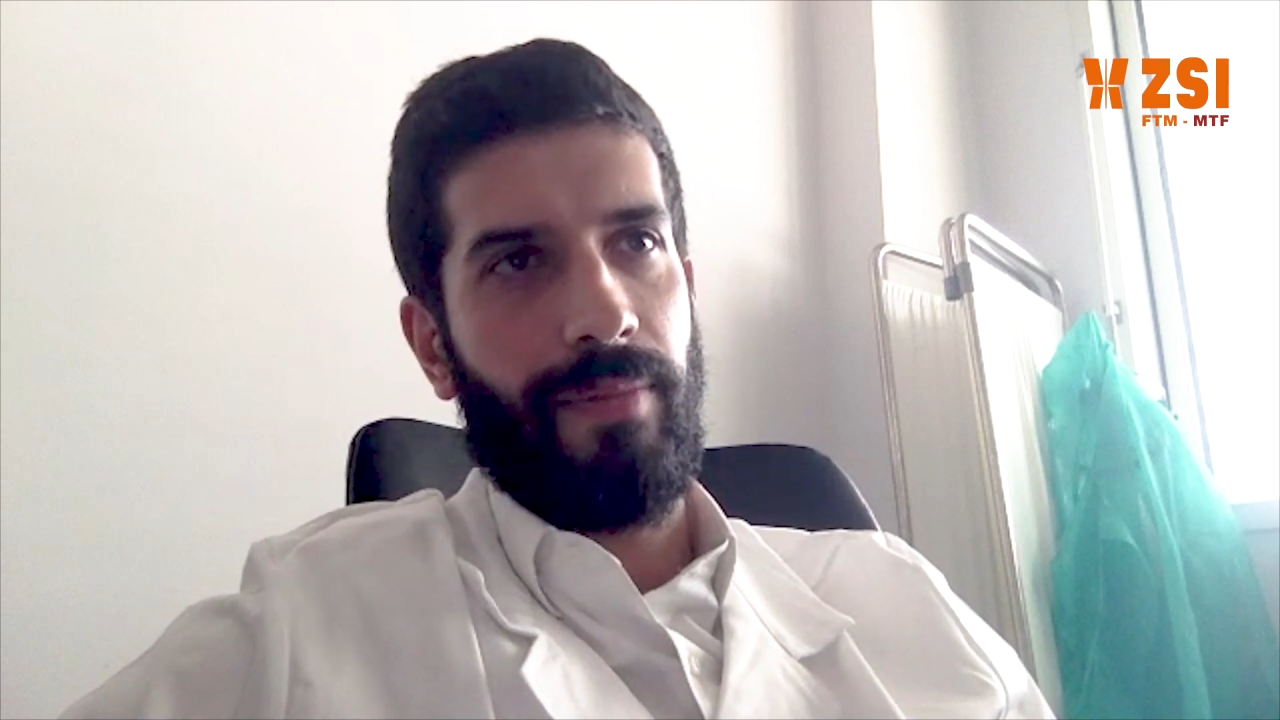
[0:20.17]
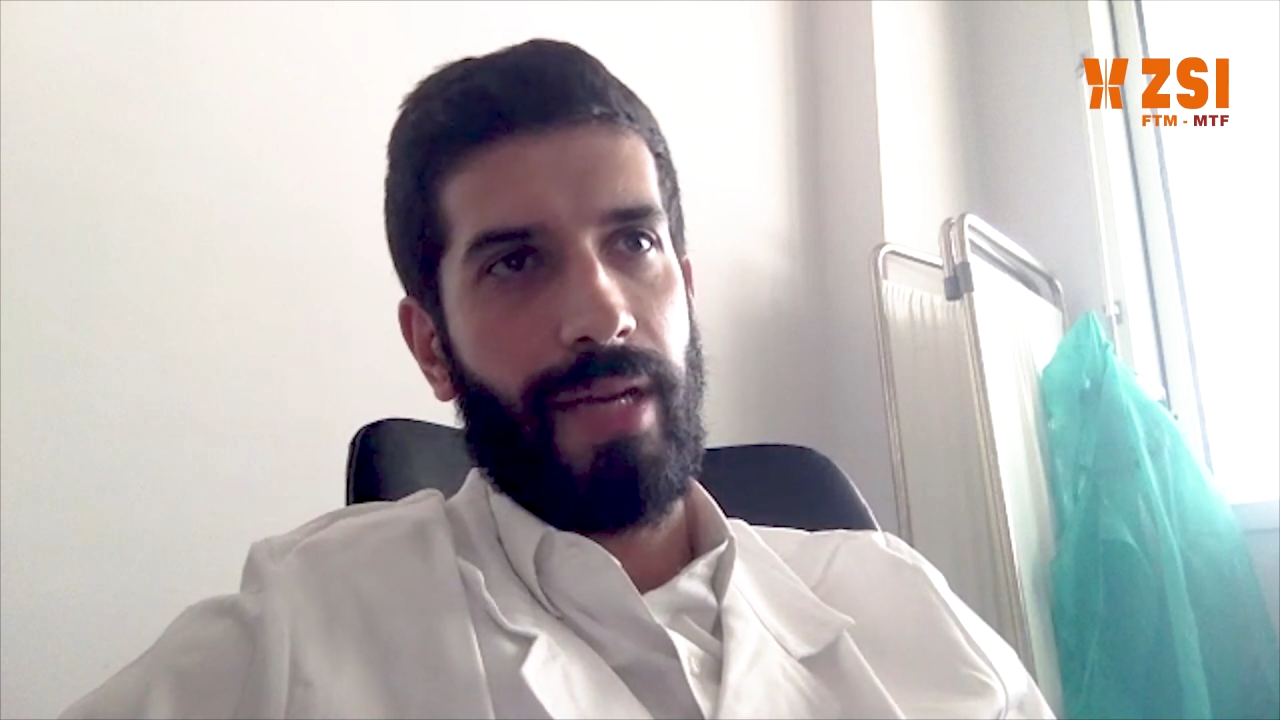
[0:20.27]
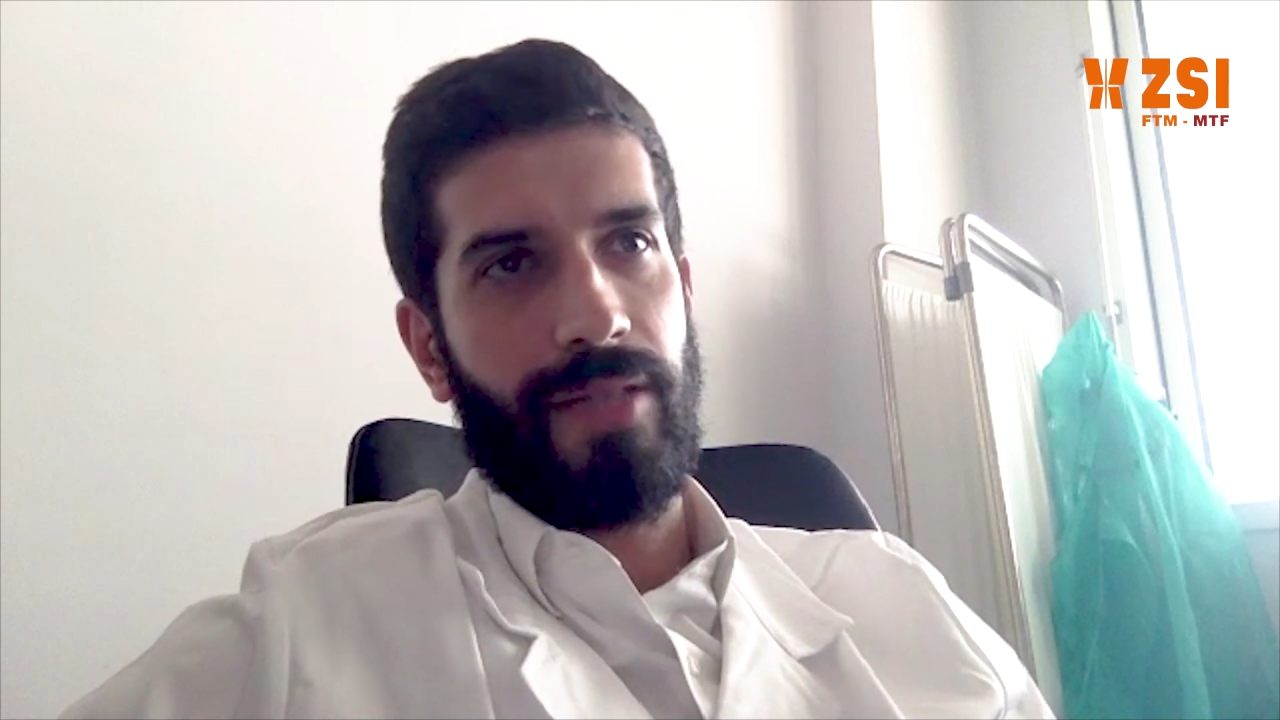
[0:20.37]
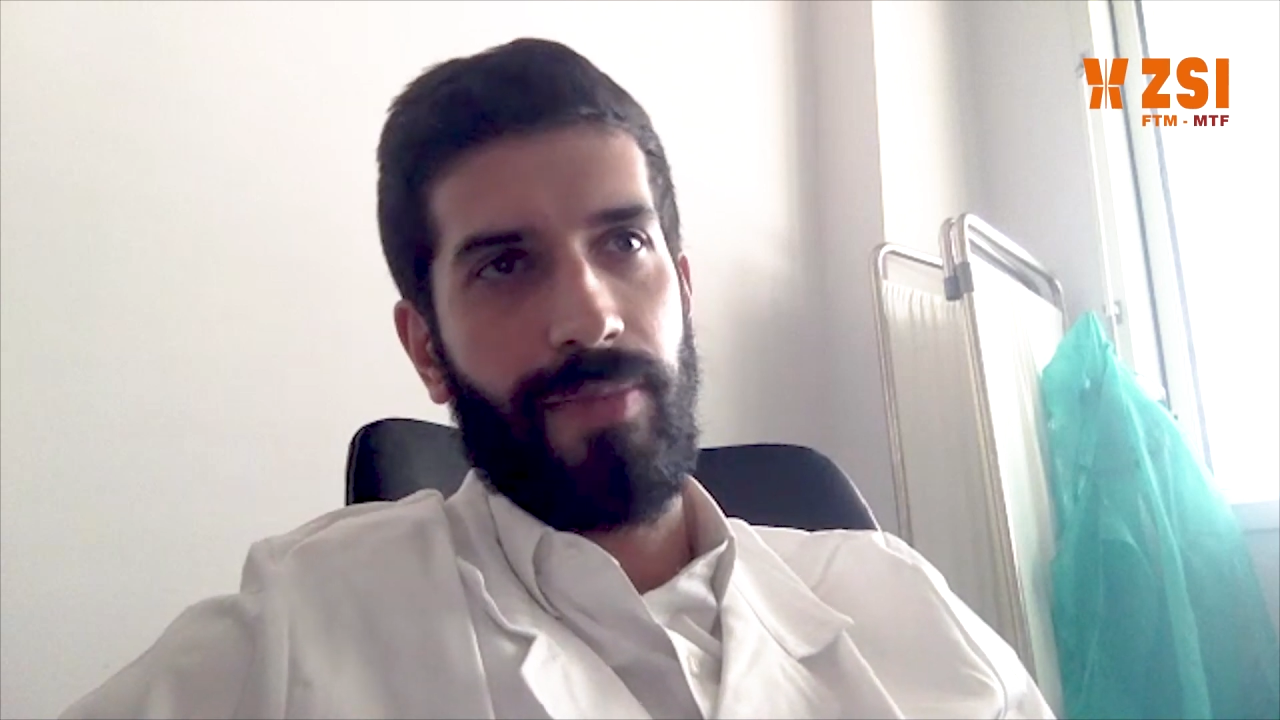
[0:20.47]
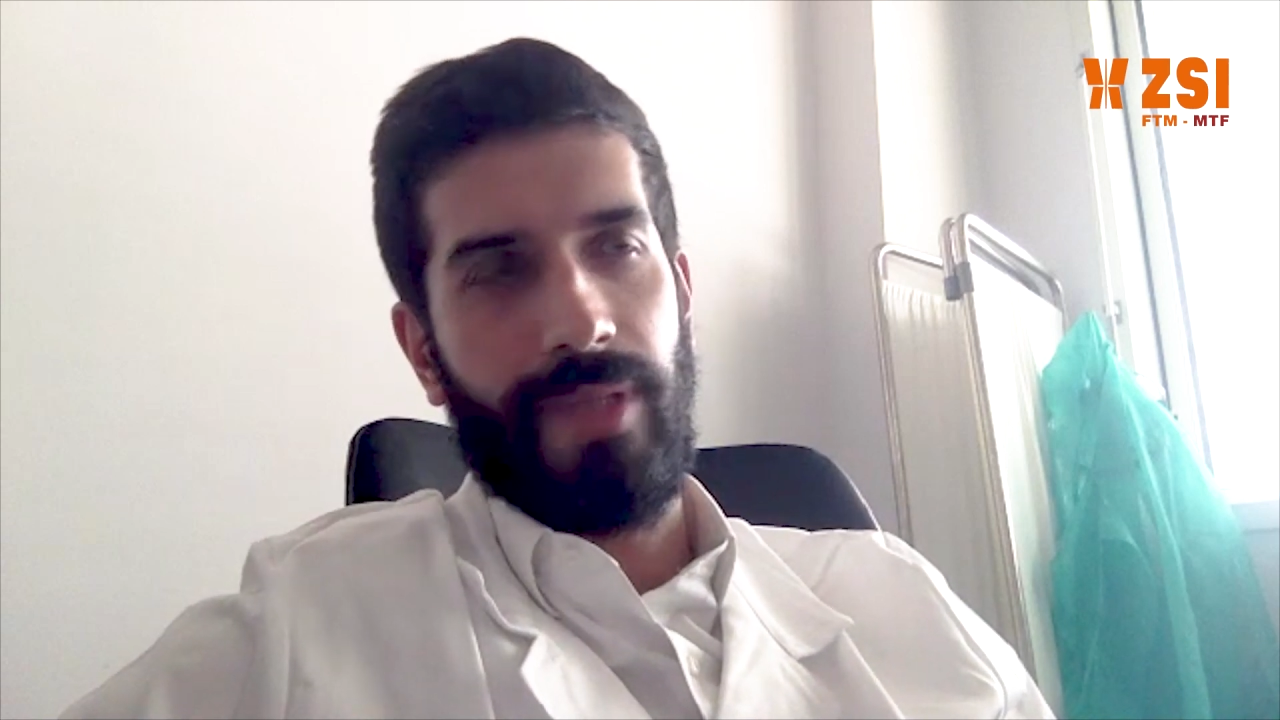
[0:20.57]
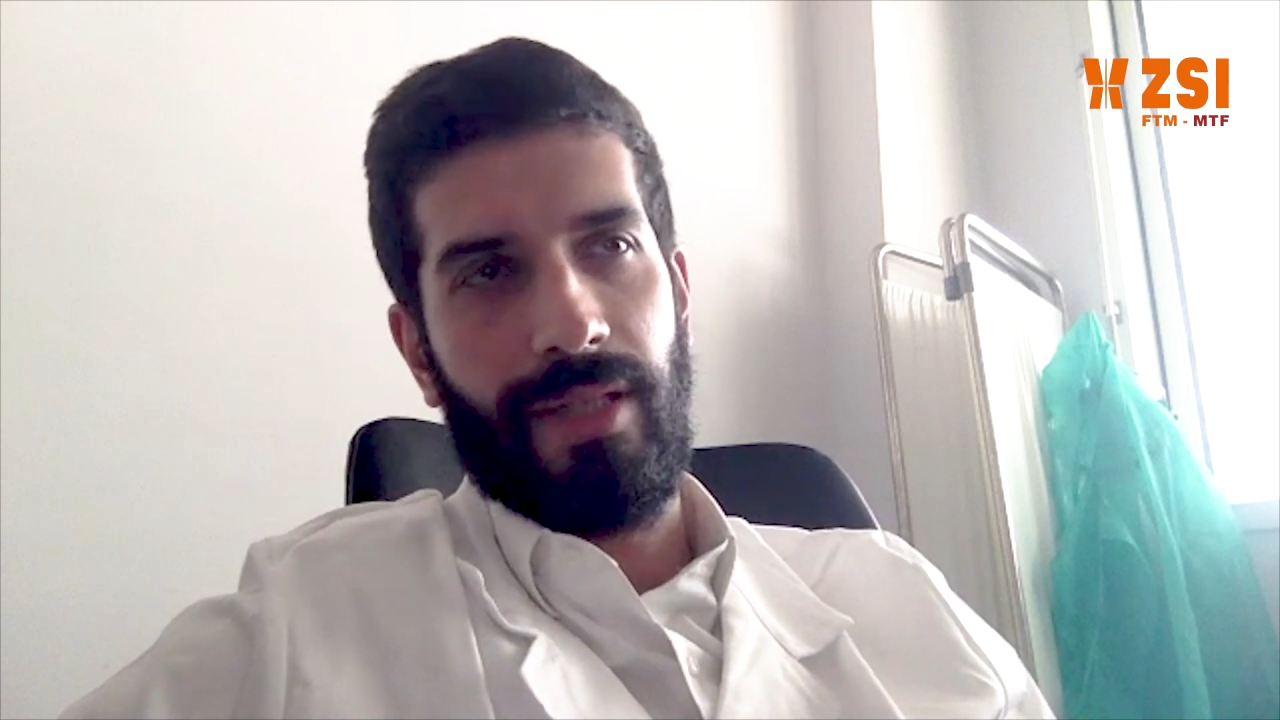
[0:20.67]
must be